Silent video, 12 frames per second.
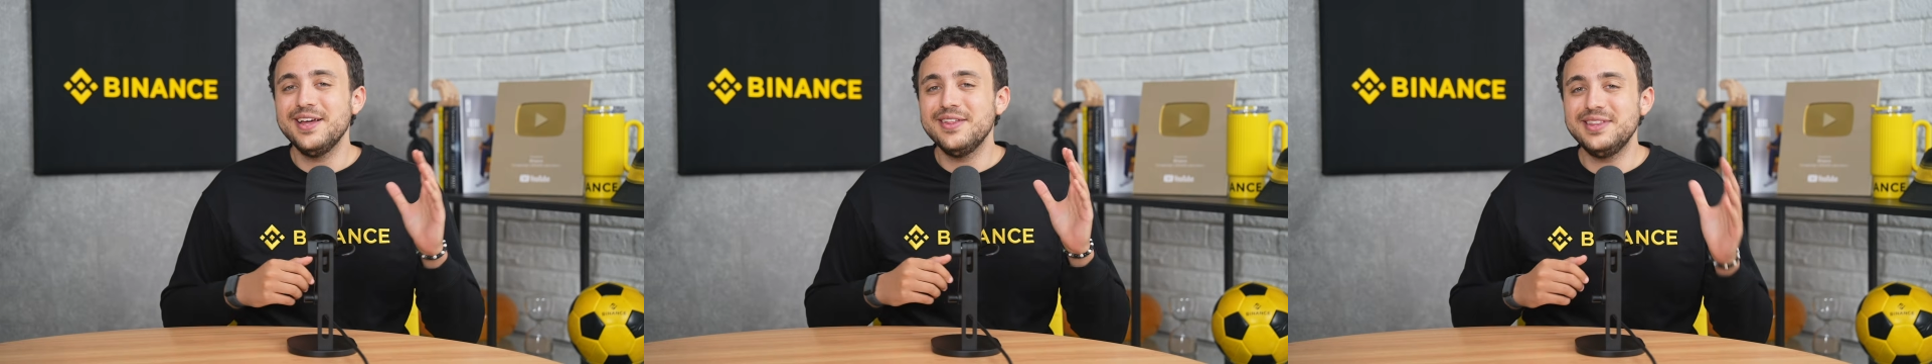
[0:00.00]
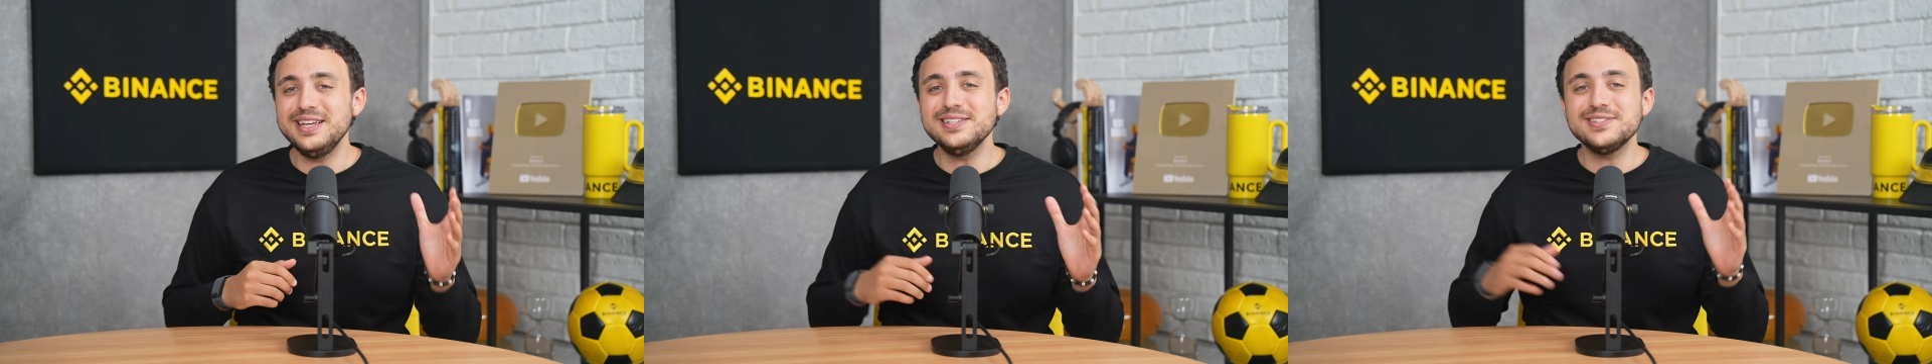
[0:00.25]

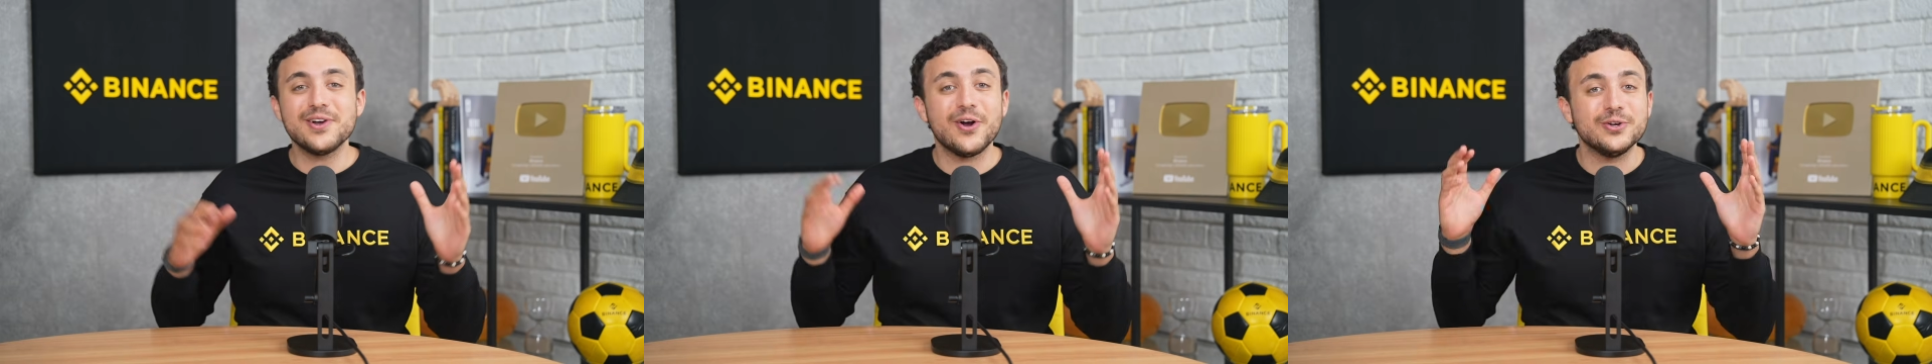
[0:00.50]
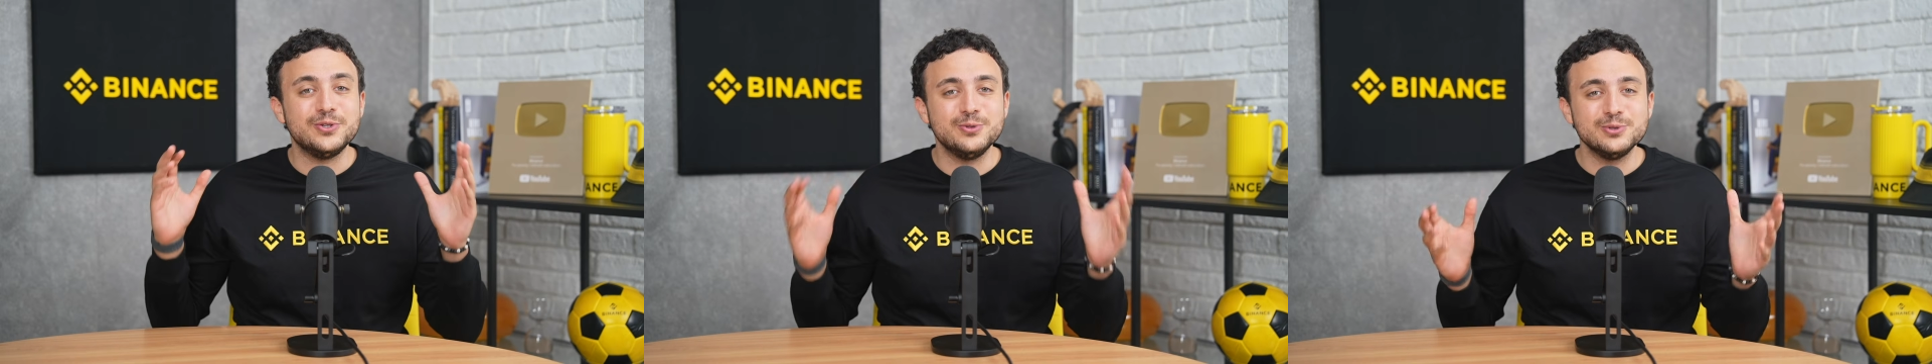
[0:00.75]
These are
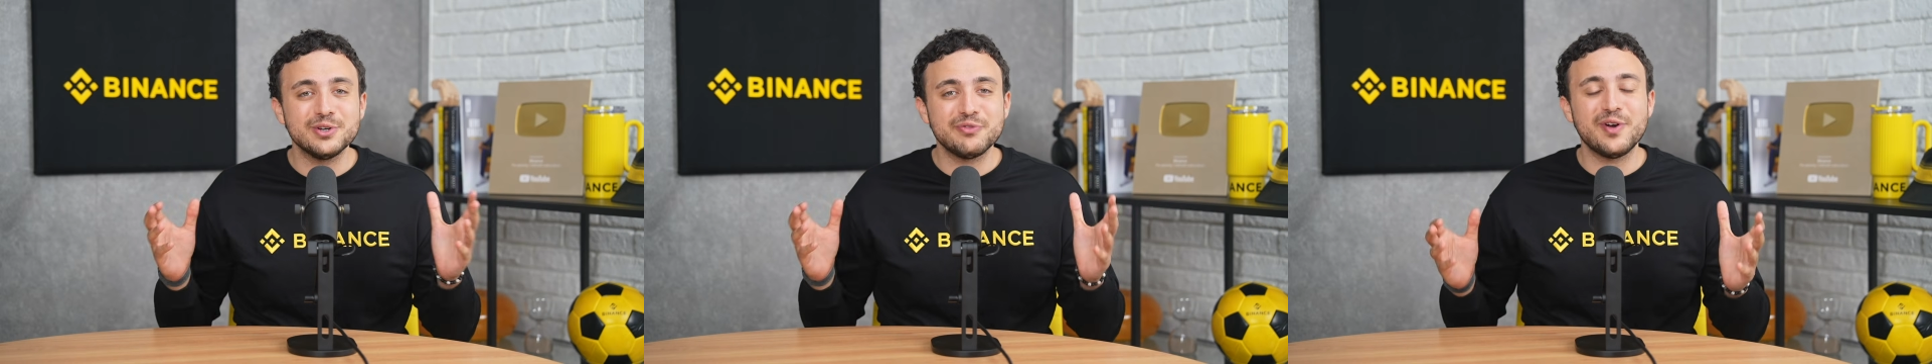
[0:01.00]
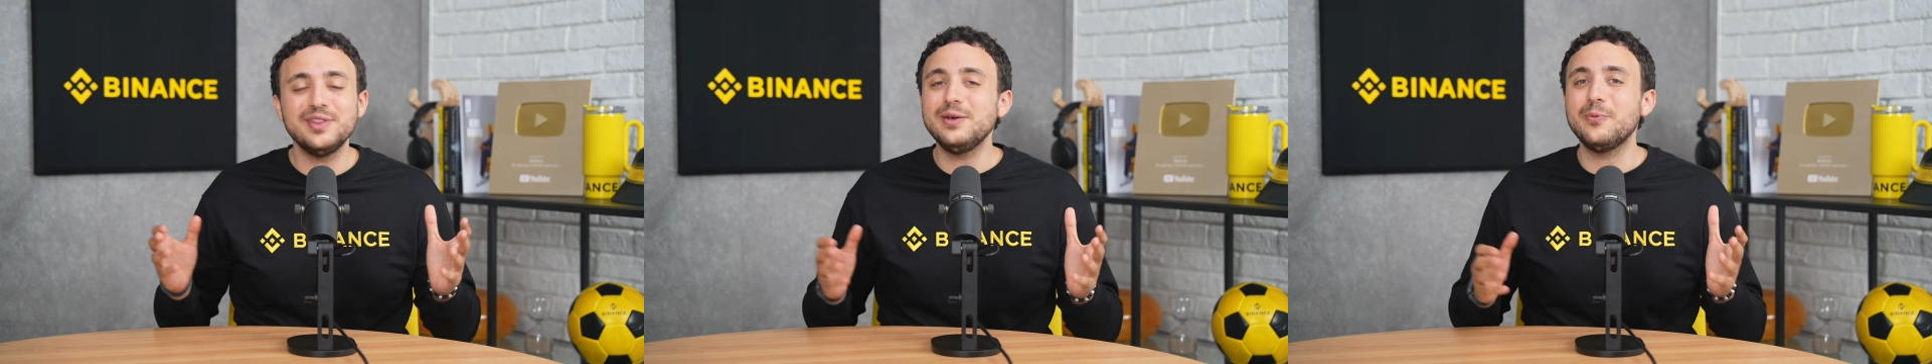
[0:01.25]

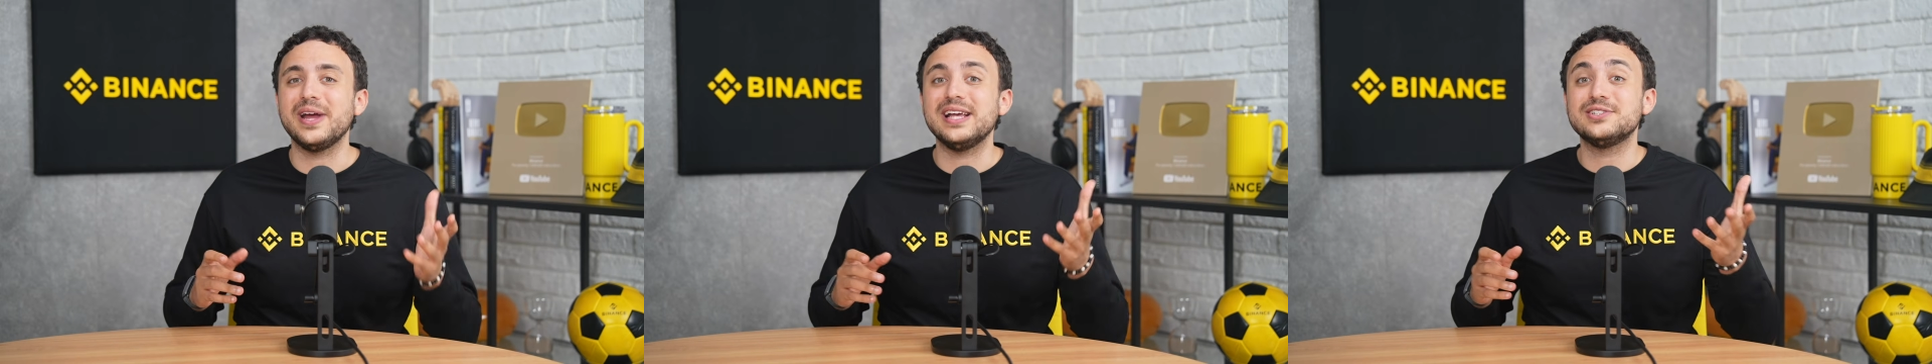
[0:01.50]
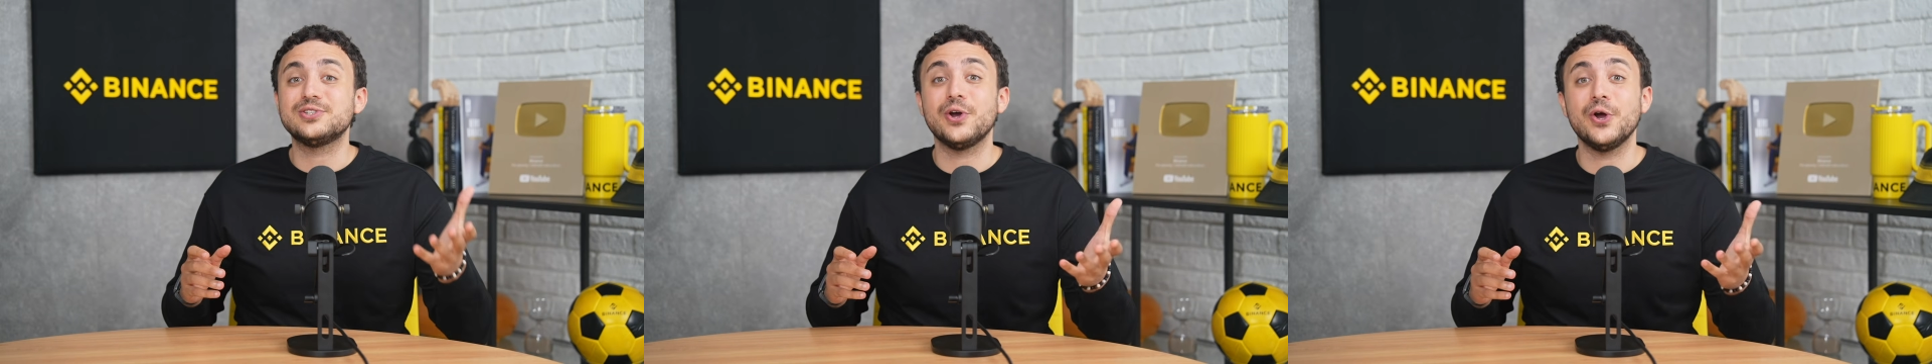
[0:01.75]
user-friendly ways
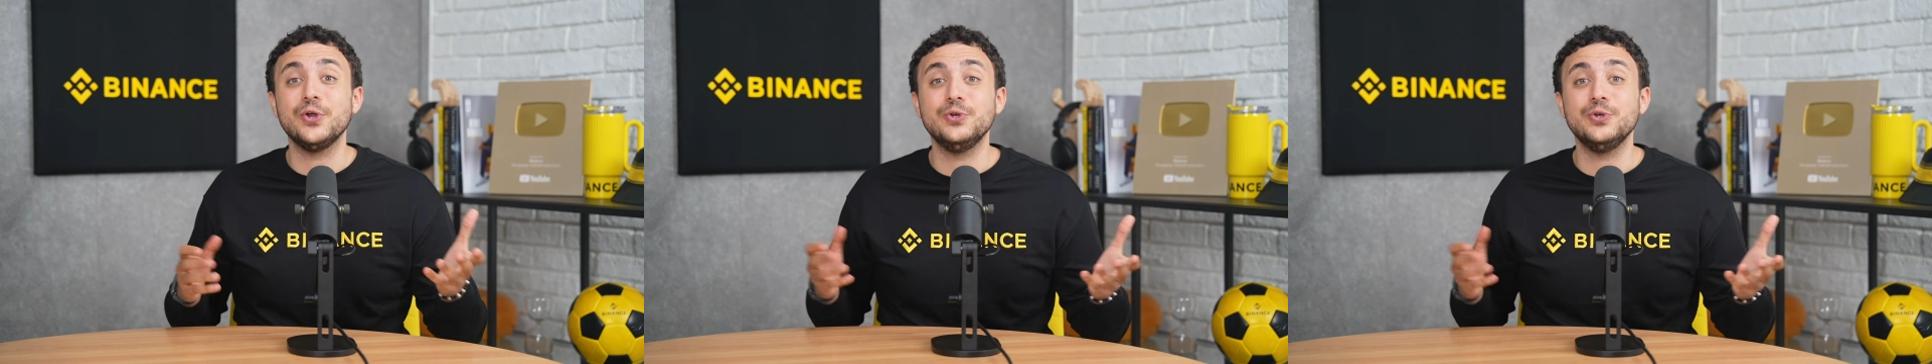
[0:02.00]
to earn